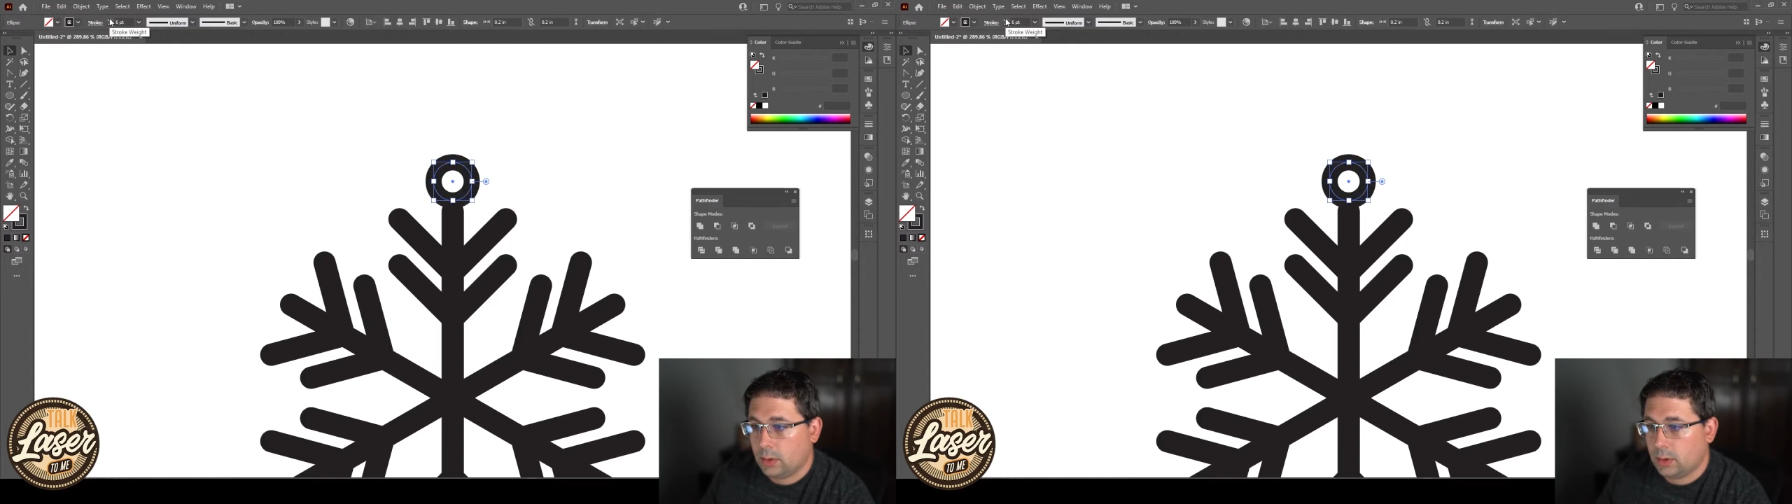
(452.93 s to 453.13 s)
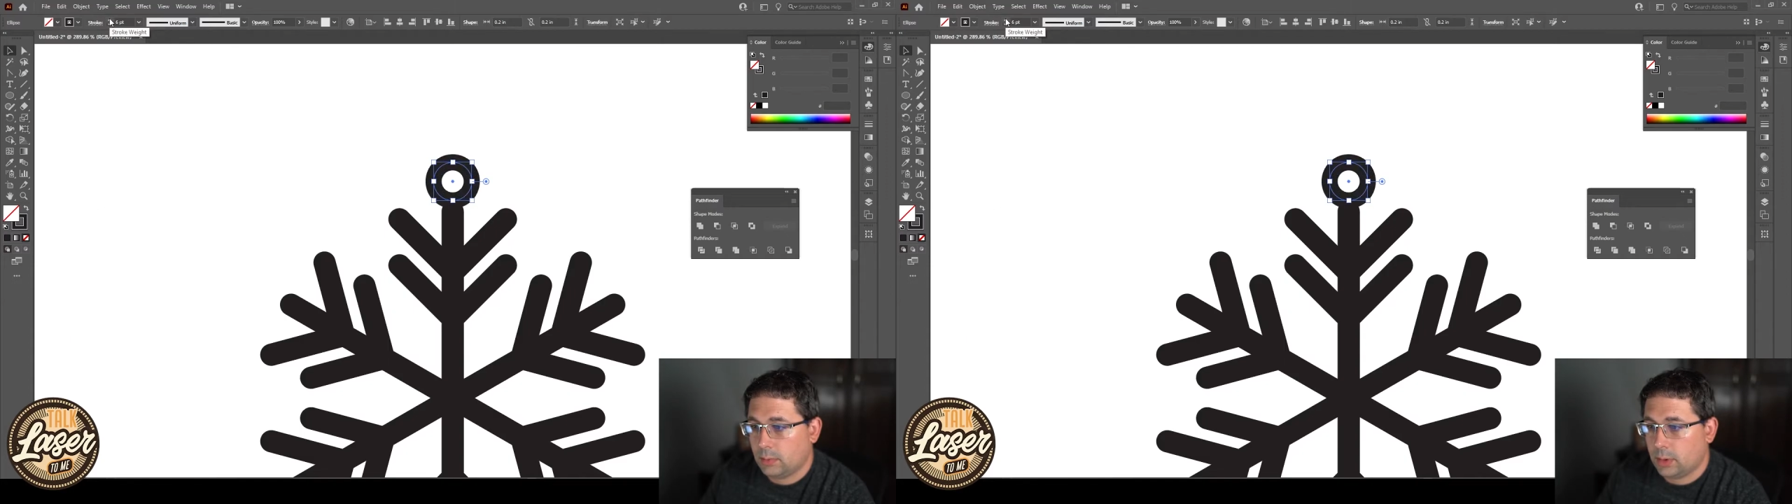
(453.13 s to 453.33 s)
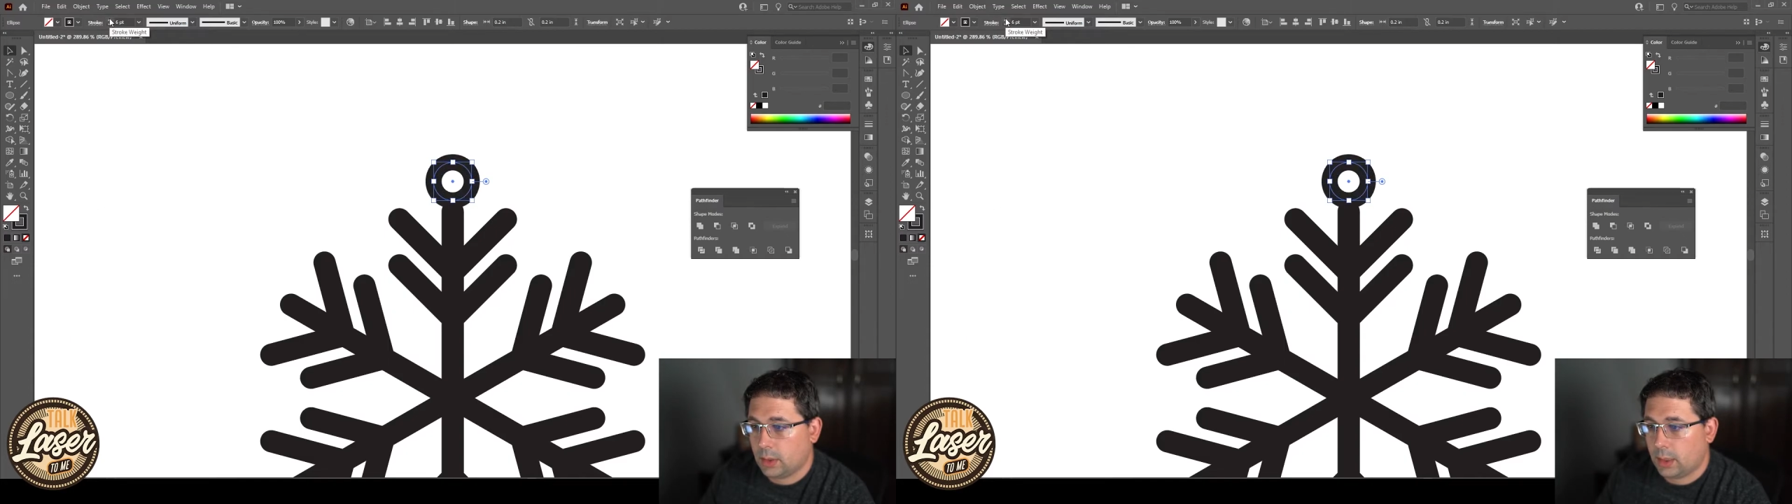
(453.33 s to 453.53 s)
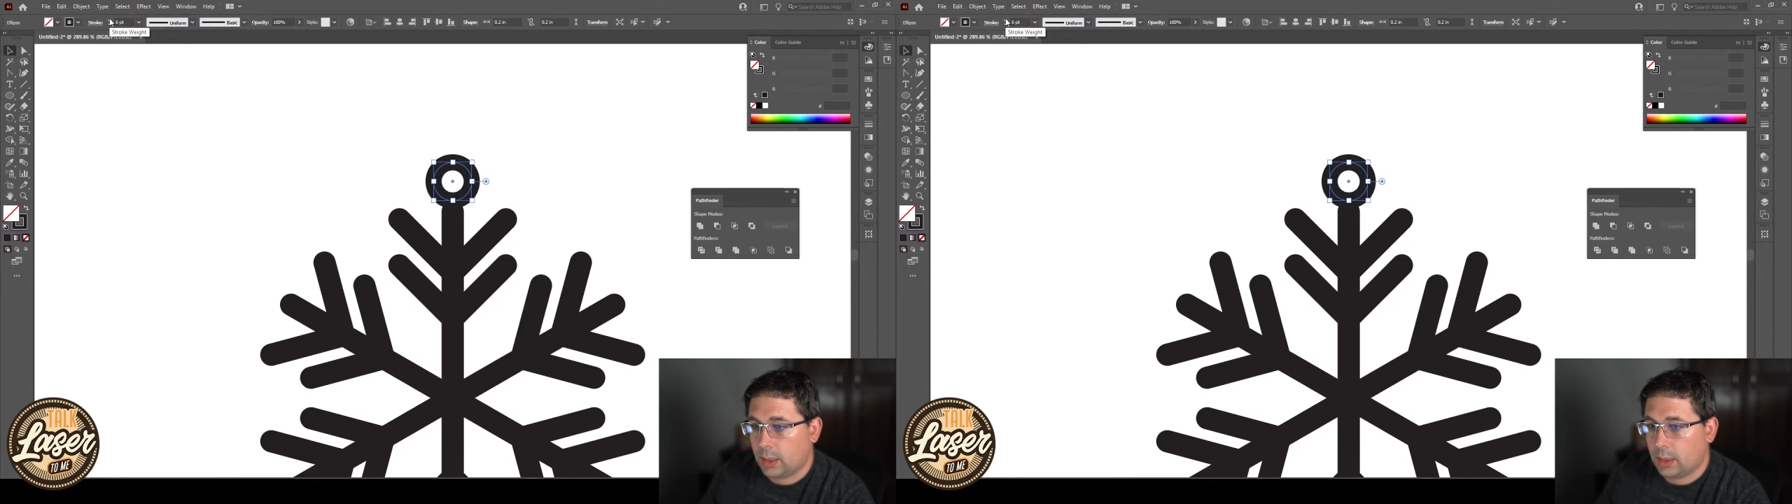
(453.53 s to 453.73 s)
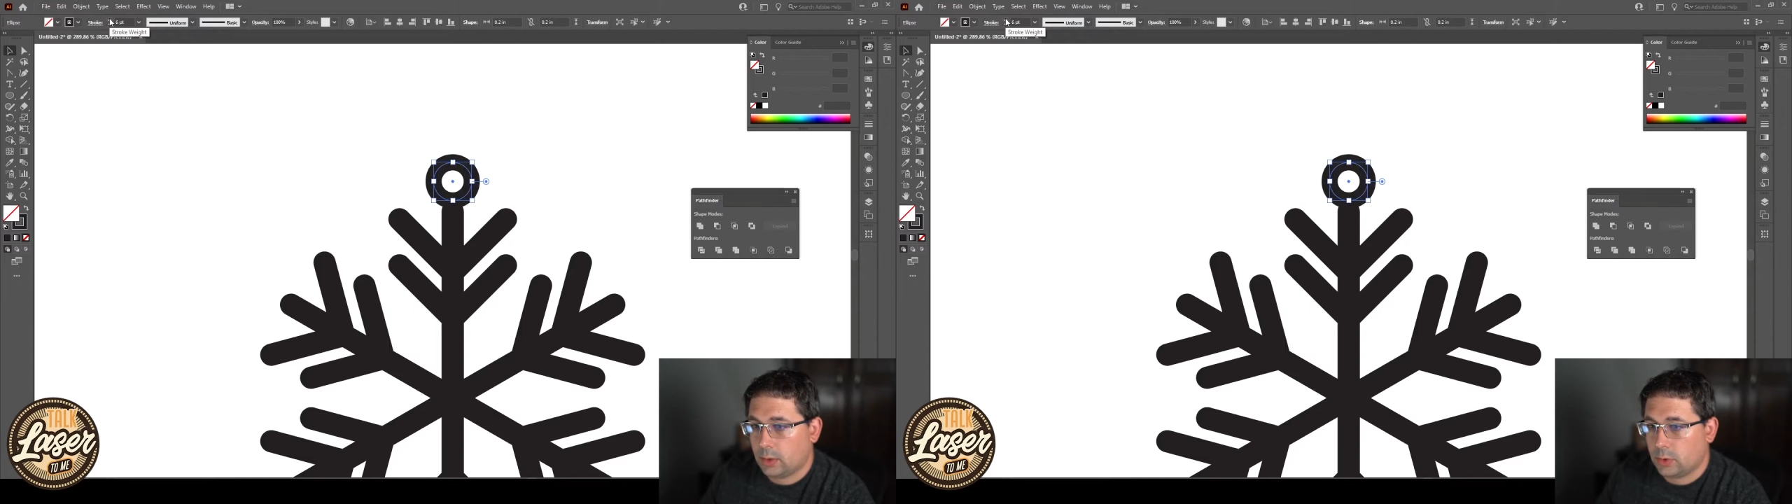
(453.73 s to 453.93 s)
I'm going to
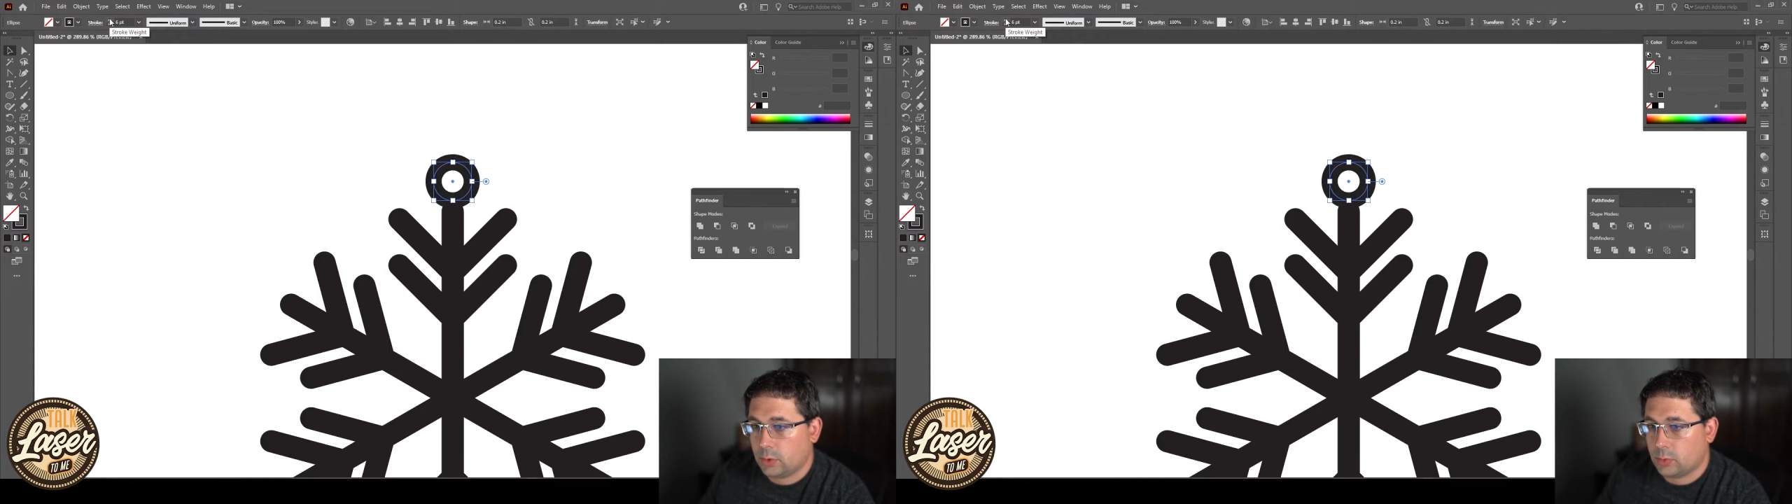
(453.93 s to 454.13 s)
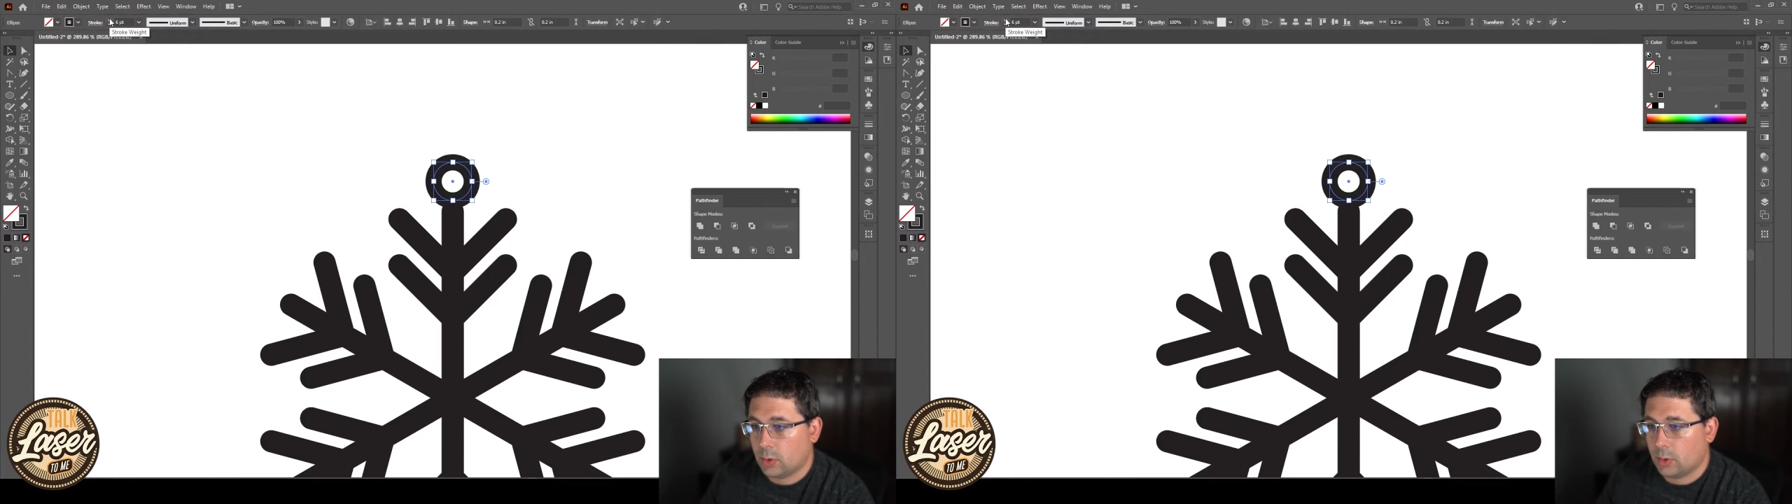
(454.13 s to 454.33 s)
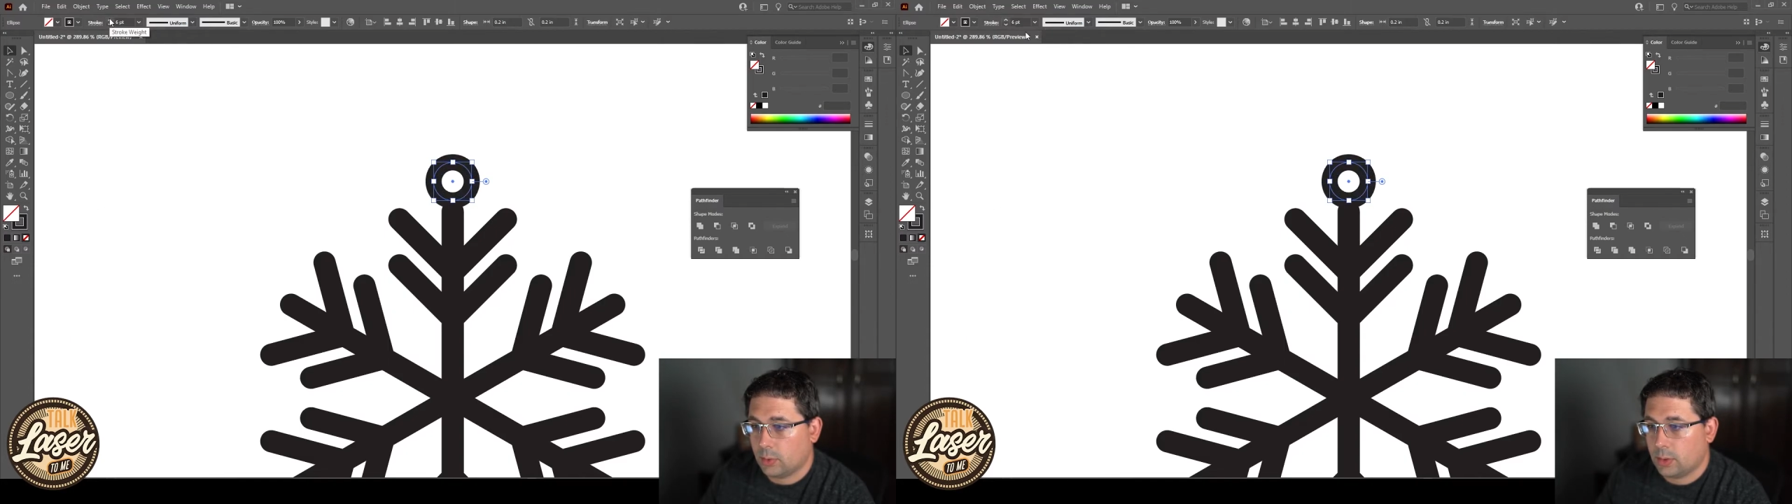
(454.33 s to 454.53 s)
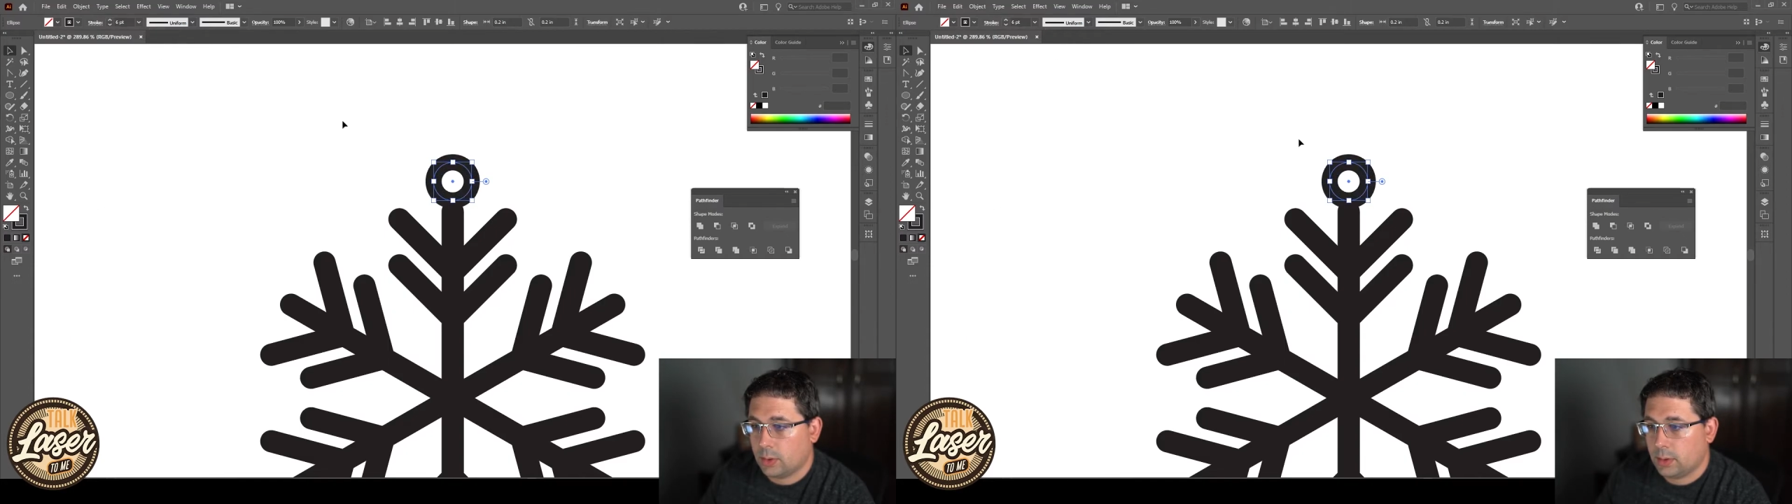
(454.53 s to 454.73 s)
add a stroke.